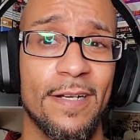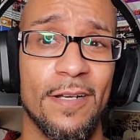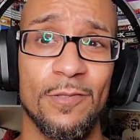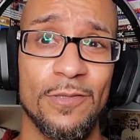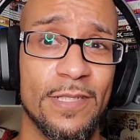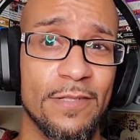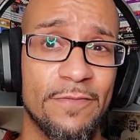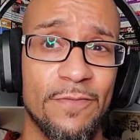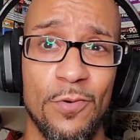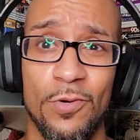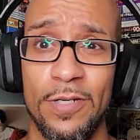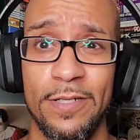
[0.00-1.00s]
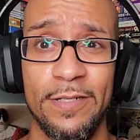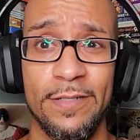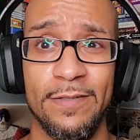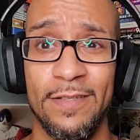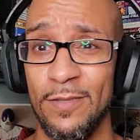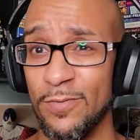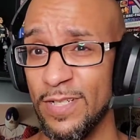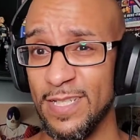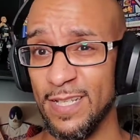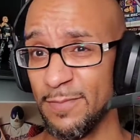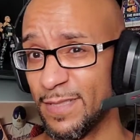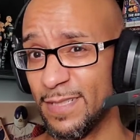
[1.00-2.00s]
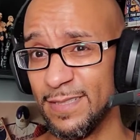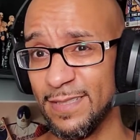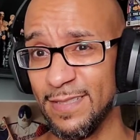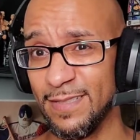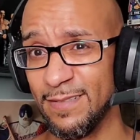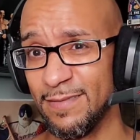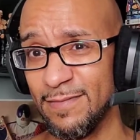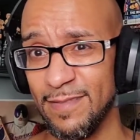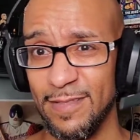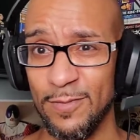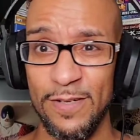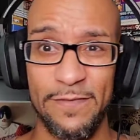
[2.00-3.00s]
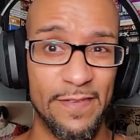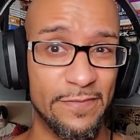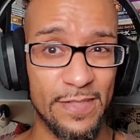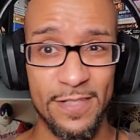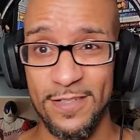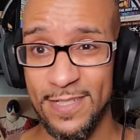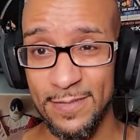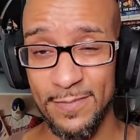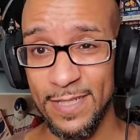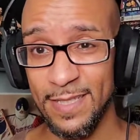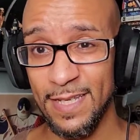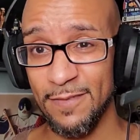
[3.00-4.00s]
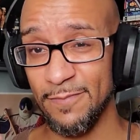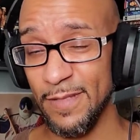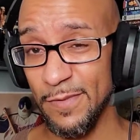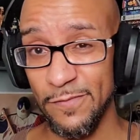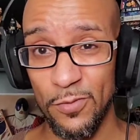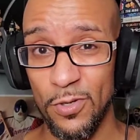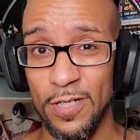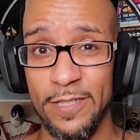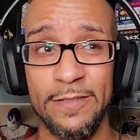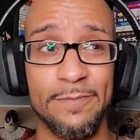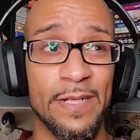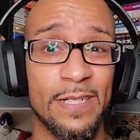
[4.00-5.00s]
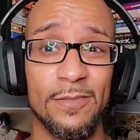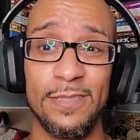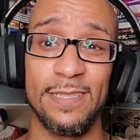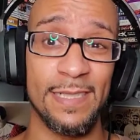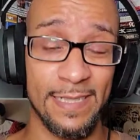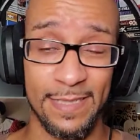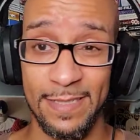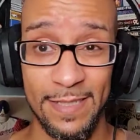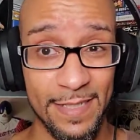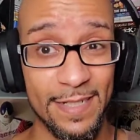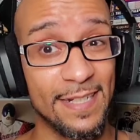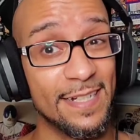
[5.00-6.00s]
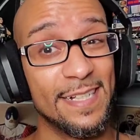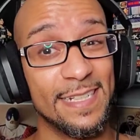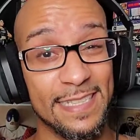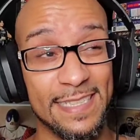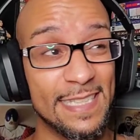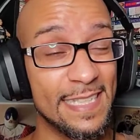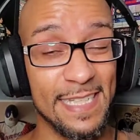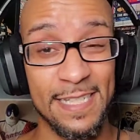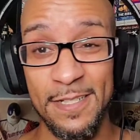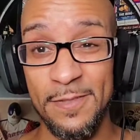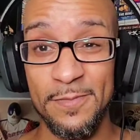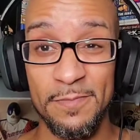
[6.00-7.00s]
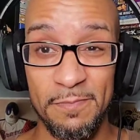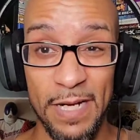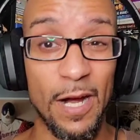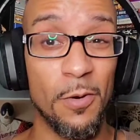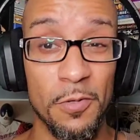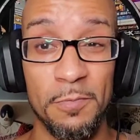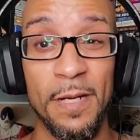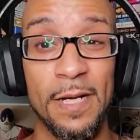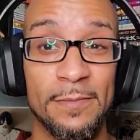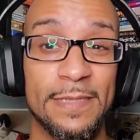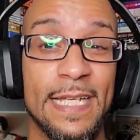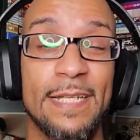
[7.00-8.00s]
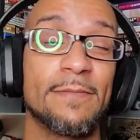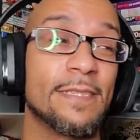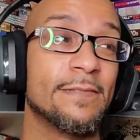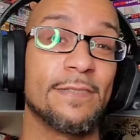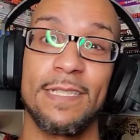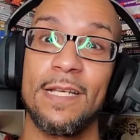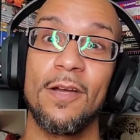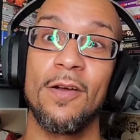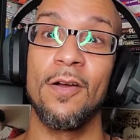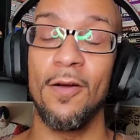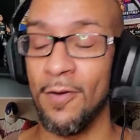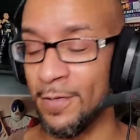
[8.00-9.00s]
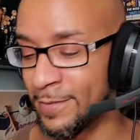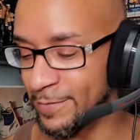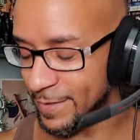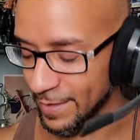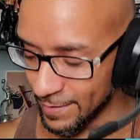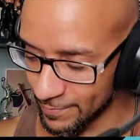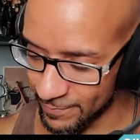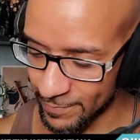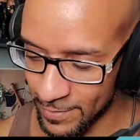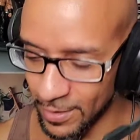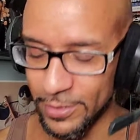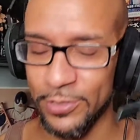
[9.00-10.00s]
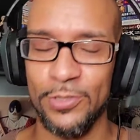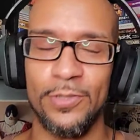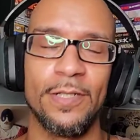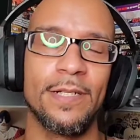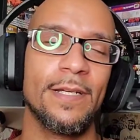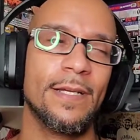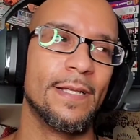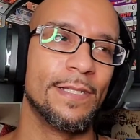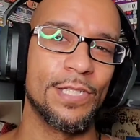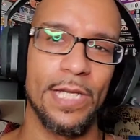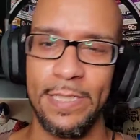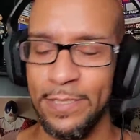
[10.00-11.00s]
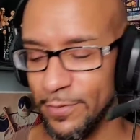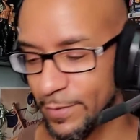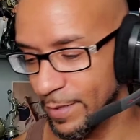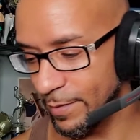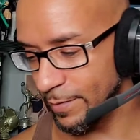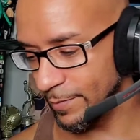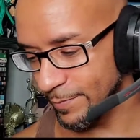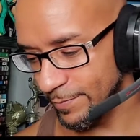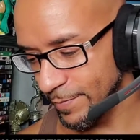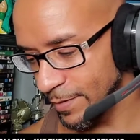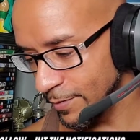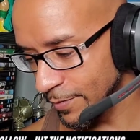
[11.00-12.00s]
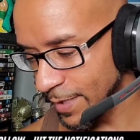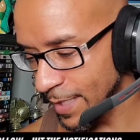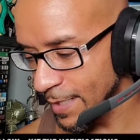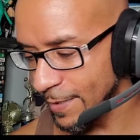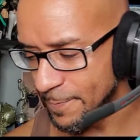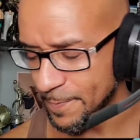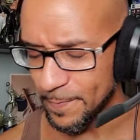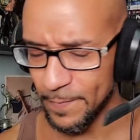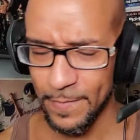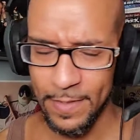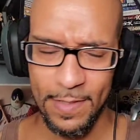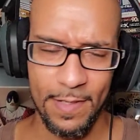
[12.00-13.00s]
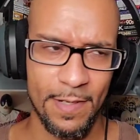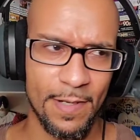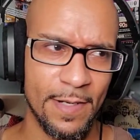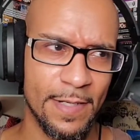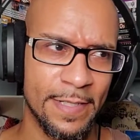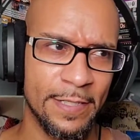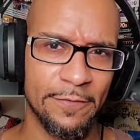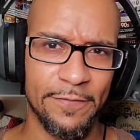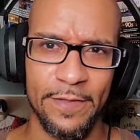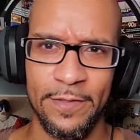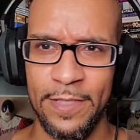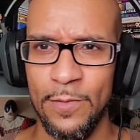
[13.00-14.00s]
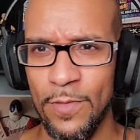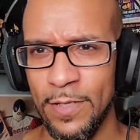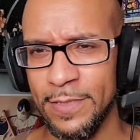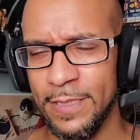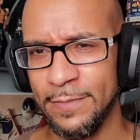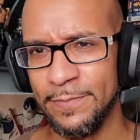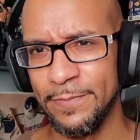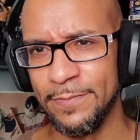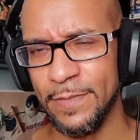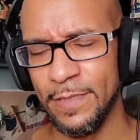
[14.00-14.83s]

close to 400, 3 something. 350 or something like that, maybe 400 pounds. Like, to see him power bomb Sanam Singh was like, oh, and it was like cut short. Jay Lethal, they interfered. They wound up